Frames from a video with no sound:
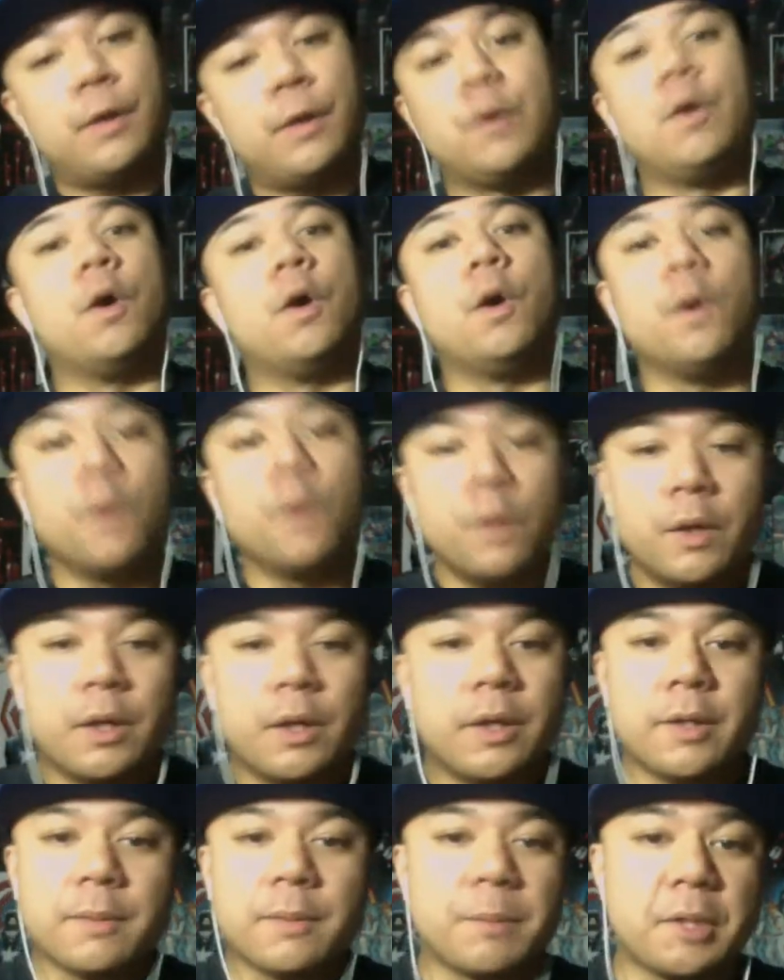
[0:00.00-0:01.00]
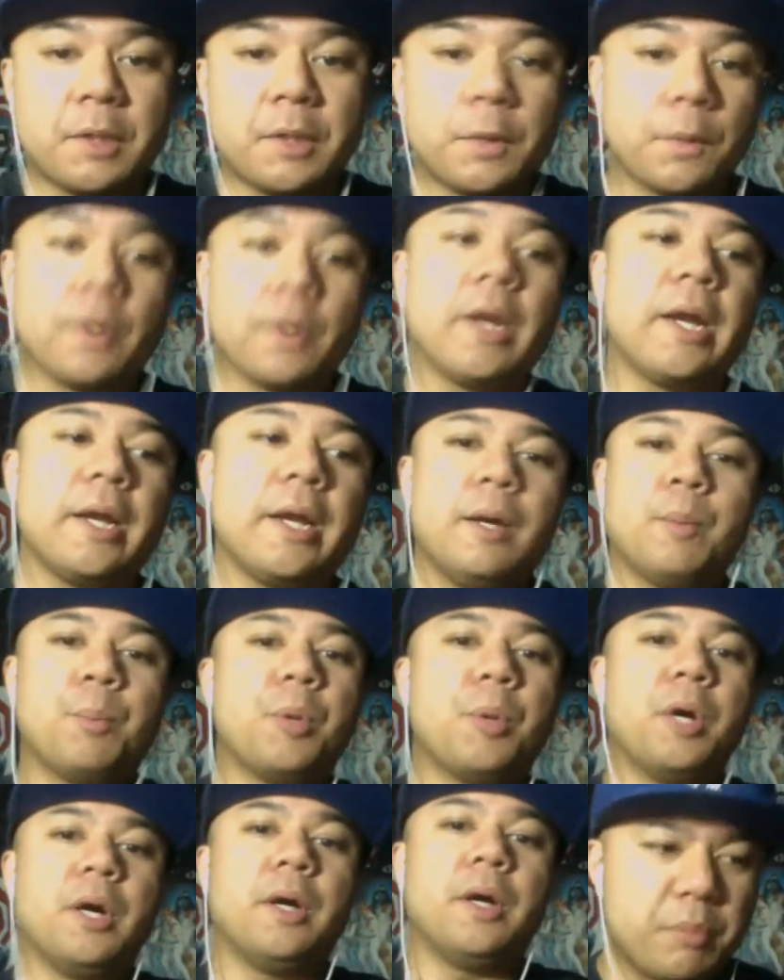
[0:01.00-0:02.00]
No, it'd be great,
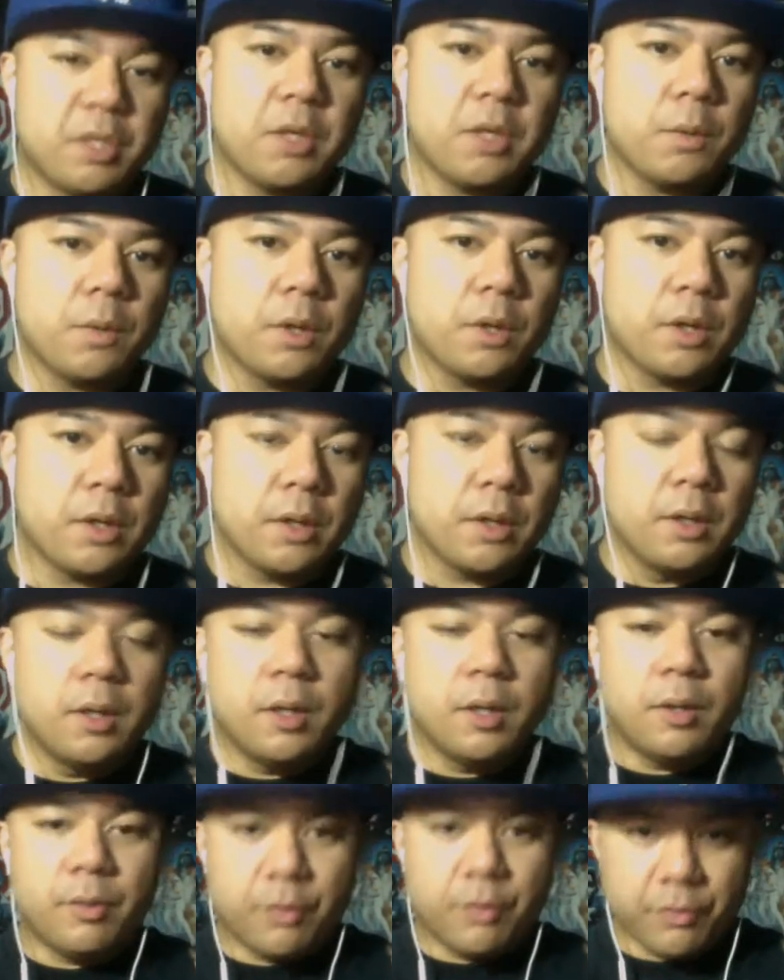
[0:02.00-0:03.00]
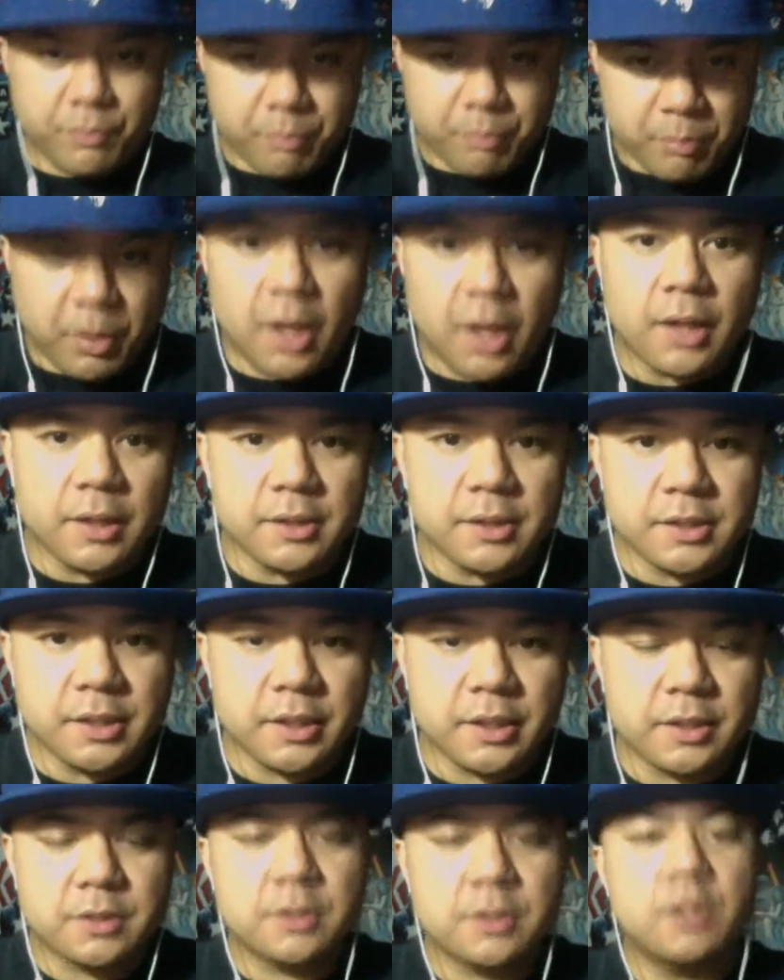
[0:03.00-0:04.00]
but keyword of
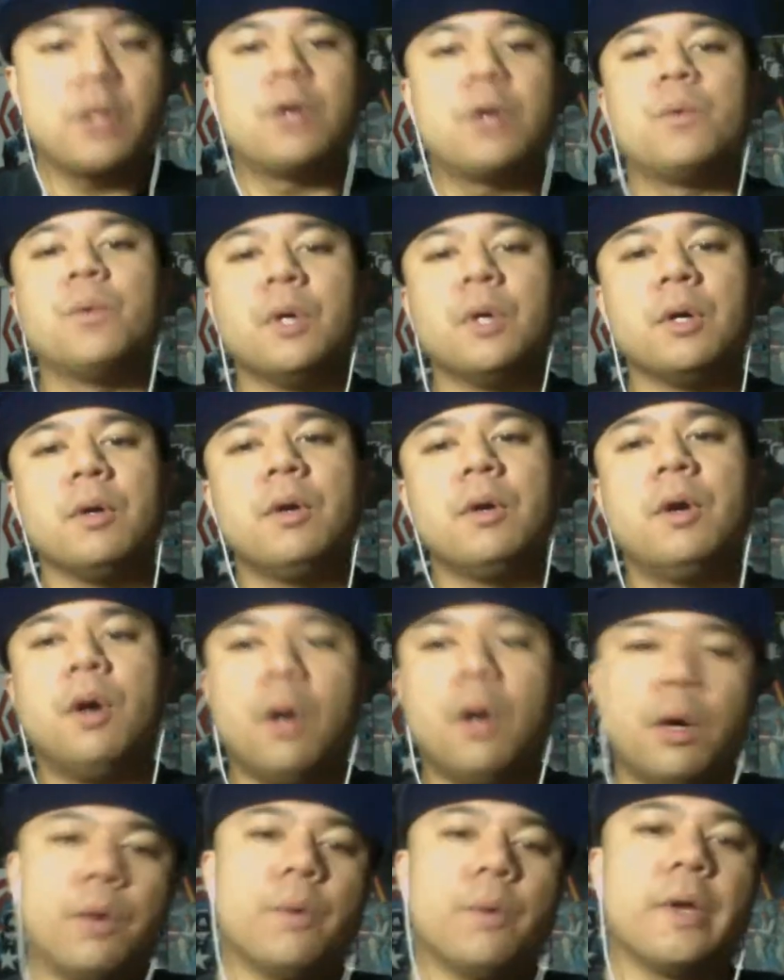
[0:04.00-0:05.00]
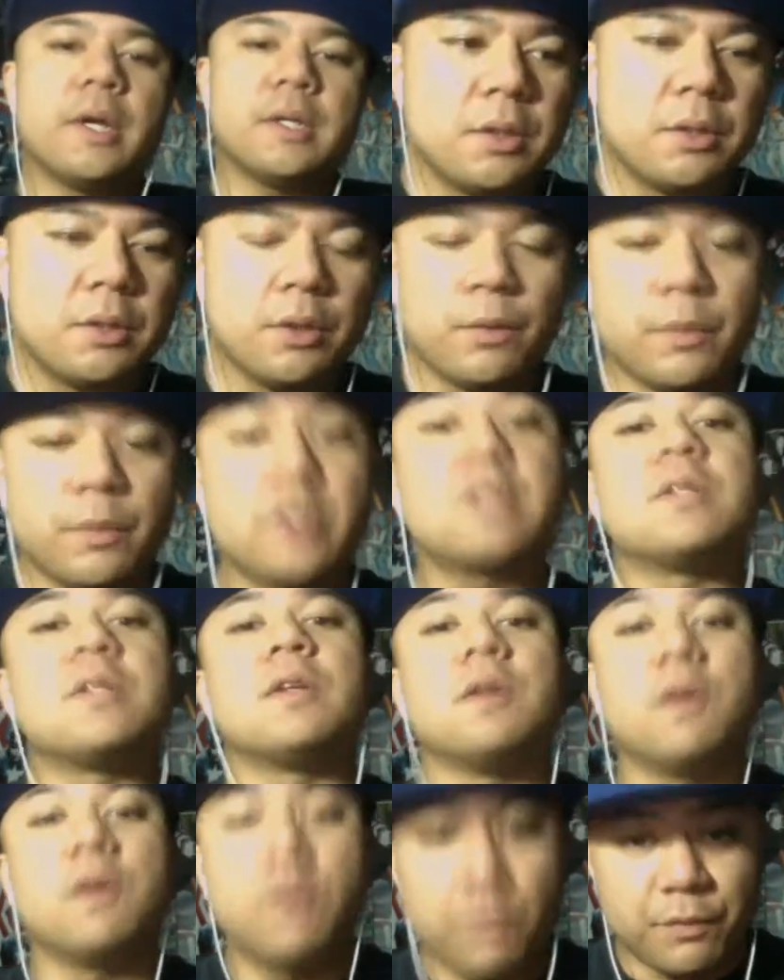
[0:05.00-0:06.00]
politics will always the
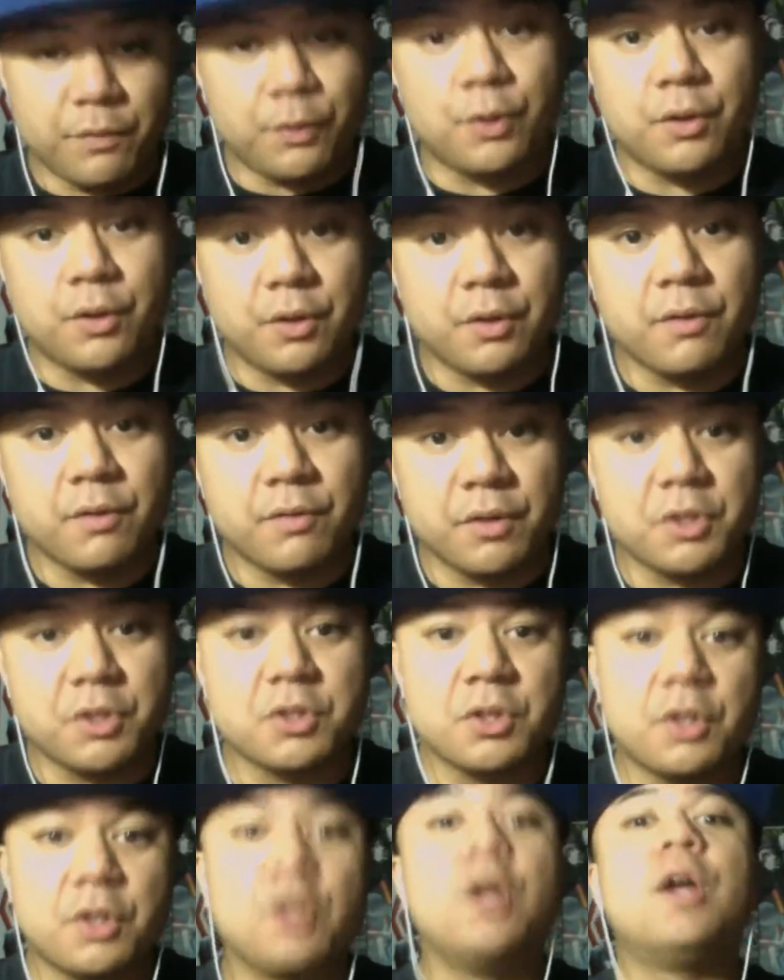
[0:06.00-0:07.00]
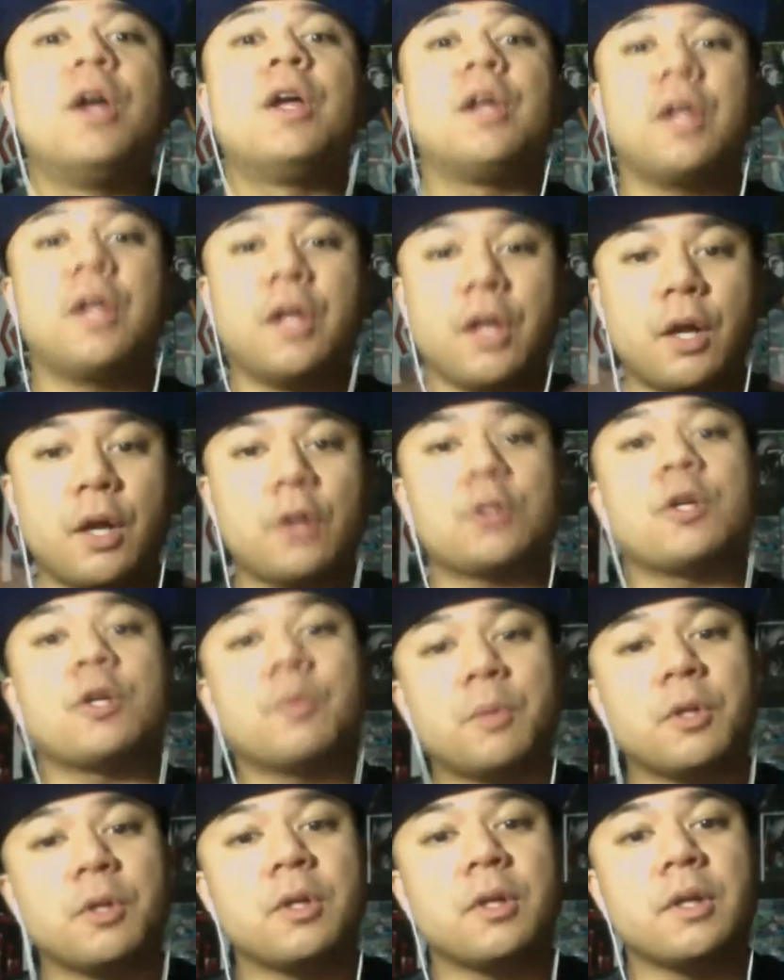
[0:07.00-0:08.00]
reason for the division in our
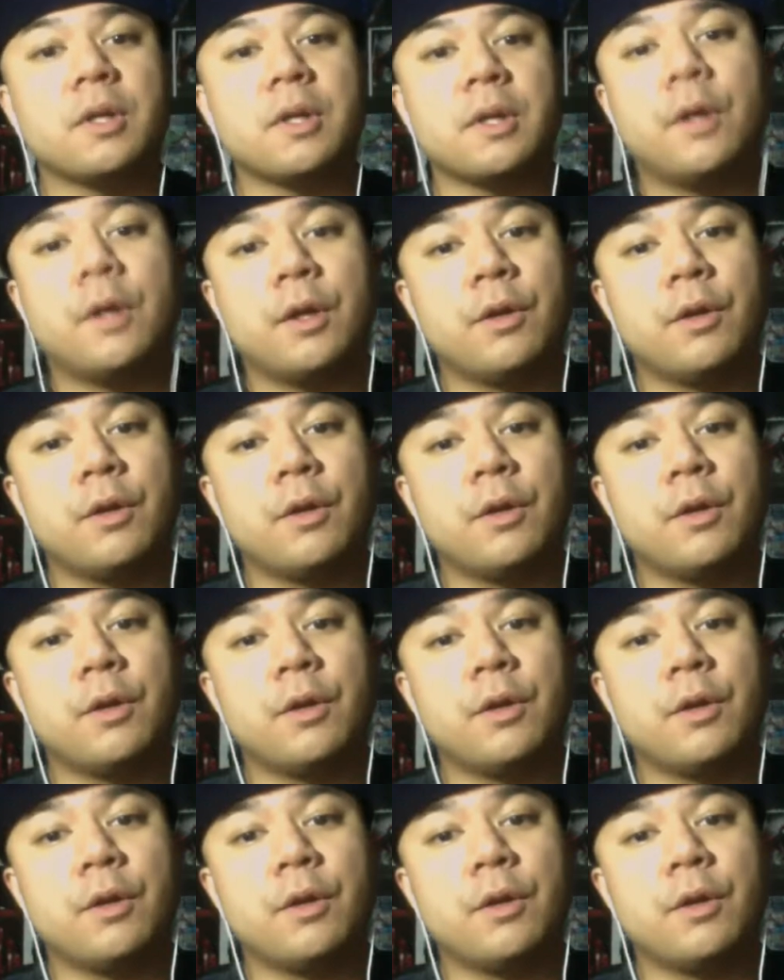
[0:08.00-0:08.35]
community.